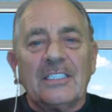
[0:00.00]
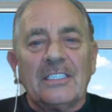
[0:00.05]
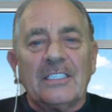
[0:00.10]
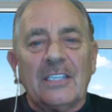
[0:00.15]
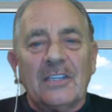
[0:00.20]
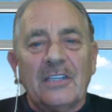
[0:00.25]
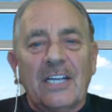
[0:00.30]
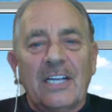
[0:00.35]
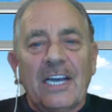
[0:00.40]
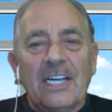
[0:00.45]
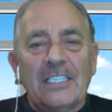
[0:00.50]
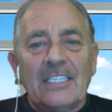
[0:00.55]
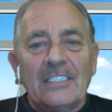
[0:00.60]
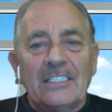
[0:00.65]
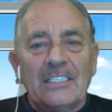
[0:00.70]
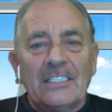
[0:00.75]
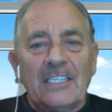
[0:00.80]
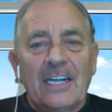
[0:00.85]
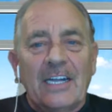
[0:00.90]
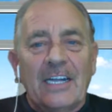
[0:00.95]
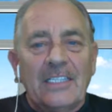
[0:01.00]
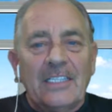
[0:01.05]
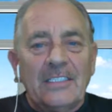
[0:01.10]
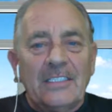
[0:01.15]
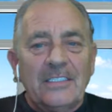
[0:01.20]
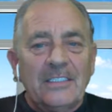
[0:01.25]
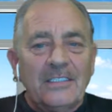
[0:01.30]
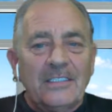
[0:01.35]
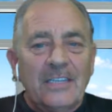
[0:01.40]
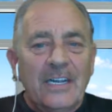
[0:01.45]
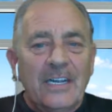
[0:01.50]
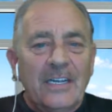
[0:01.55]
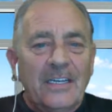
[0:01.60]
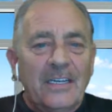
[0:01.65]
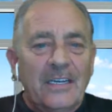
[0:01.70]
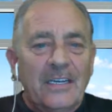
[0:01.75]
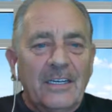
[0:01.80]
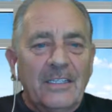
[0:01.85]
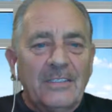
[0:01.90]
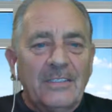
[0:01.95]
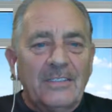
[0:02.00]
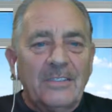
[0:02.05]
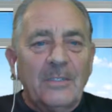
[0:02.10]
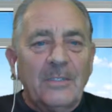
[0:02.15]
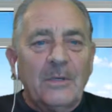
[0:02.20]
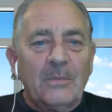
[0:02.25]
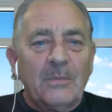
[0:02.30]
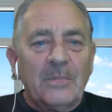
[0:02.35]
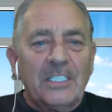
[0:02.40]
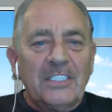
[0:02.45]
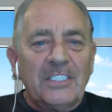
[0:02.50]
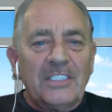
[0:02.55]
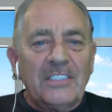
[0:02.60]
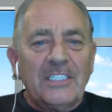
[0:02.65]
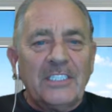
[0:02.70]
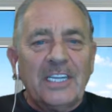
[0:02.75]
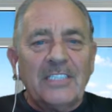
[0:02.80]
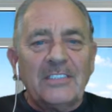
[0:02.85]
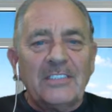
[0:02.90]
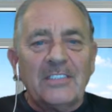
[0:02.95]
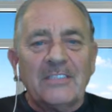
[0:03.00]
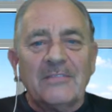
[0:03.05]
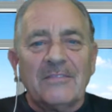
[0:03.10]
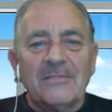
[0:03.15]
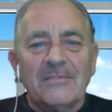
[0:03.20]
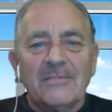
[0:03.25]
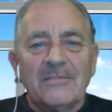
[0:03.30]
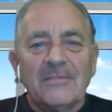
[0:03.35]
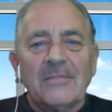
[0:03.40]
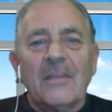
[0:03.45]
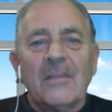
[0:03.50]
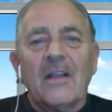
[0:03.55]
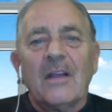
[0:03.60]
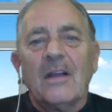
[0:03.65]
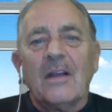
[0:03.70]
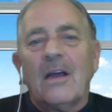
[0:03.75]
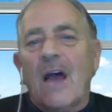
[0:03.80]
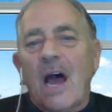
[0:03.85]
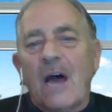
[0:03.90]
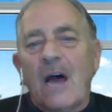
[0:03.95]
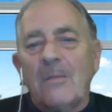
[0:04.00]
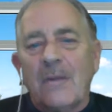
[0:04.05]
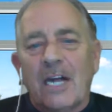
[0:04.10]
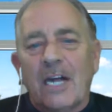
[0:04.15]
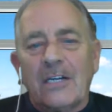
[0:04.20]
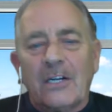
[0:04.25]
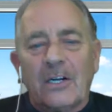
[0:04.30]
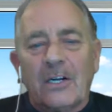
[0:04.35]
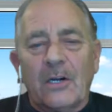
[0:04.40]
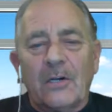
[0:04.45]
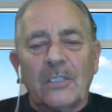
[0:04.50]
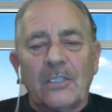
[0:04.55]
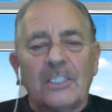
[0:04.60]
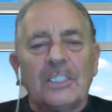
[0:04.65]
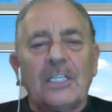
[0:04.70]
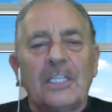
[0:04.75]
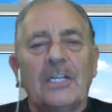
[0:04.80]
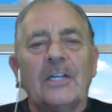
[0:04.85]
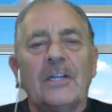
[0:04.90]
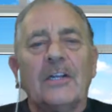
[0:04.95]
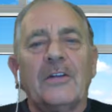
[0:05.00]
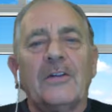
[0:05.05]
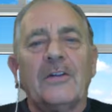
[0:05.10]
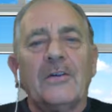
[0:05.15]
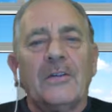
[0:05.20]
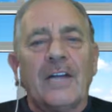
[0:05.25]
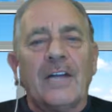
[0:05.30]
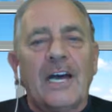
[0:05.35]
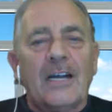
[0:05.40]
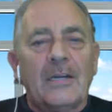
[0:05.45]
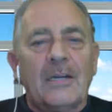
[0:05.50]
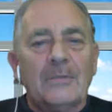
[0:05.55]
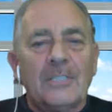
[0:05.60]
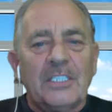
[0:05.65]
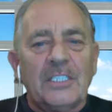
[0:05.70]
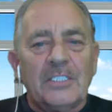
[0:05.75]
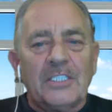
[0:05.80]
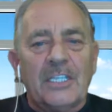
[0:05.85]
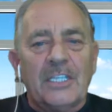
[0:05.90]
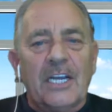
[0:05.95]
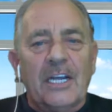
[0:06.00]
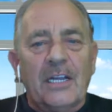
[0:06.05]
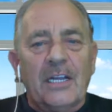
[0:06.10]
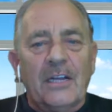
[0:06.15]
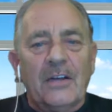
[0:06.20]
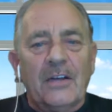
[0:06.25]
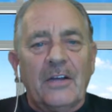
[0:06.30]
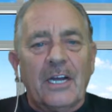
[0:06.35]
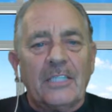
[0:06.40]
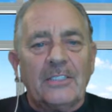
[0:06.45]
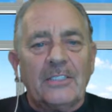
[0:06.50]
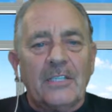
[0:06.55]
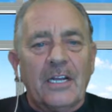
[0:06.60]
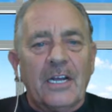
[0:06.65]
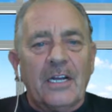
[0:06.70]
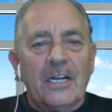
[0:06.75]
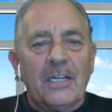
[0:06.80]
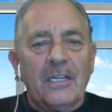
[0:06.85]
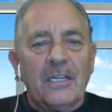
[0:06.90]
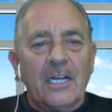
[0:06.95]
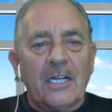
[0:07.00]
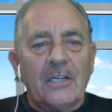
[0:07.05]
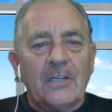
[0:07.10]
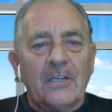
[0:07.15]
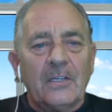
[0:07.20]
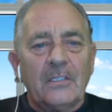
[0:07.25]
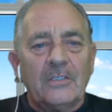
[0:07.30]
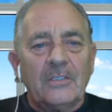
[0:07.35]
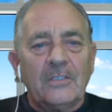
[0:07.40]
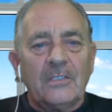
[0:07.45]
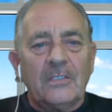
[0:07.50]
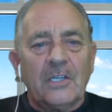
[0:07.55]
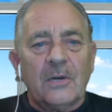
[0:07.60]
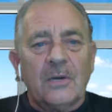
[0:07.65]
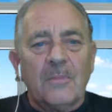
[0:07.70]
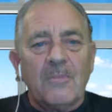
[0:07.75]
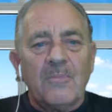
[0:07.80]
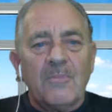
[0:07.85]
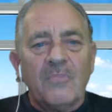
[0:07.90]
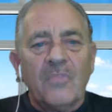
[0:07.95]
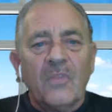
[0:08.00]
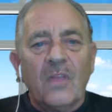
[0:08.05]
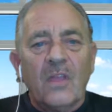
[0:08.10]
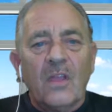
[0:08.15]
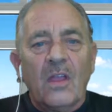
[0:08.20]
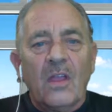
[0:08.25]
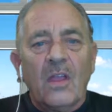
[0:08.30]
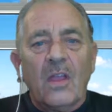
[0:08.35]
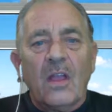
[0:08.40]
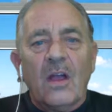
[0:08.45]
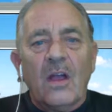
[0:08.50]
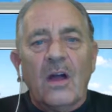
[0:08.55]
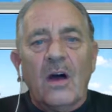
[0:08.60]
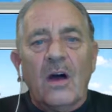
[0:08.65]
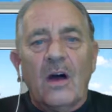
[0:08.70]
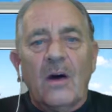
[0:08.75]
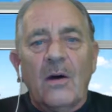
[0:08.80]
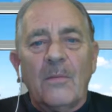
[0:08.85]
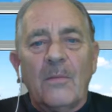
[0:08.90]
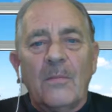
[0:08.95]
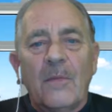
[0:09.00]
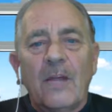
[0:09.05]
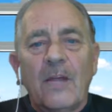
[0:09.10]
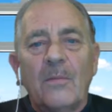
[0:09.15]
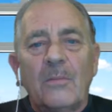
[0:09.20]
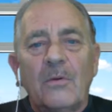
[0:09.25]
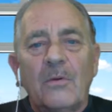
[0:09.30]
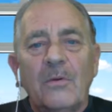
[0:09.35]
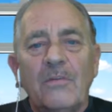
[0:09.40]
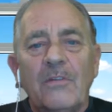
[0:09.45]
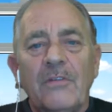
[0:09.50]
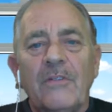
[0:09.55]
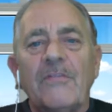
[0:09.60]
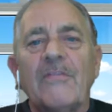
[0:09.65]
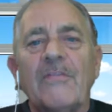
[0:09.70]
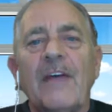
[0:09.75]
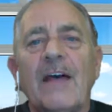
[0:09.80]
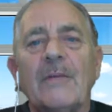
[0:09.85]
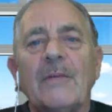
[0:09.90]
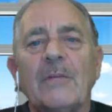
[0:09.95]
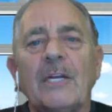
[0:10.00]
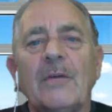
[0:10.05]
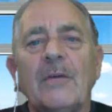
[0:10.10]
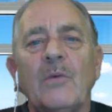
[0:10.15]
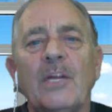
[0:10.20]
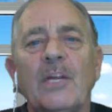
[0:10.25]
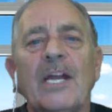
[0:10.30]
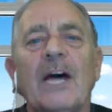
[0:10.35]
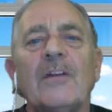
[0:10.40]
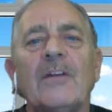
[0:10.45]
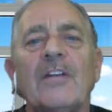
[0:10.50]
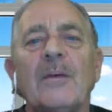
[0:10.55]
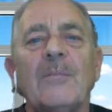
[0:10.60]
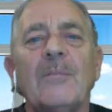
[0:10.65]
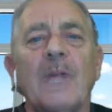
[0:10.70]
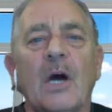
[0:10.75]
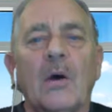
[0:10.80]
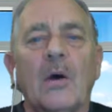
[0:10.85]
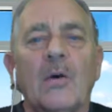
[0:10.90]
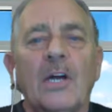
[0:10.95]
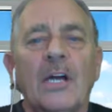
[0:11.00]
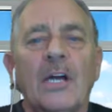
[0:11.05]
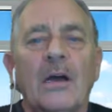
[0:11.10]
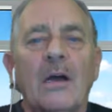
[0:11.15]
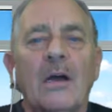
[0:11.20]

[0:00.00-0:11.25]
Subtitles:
so get on stage and do a presentation. I'm not encouraging you to do that. I'm just saying you guys are getting that good. So improve your family without them knowing.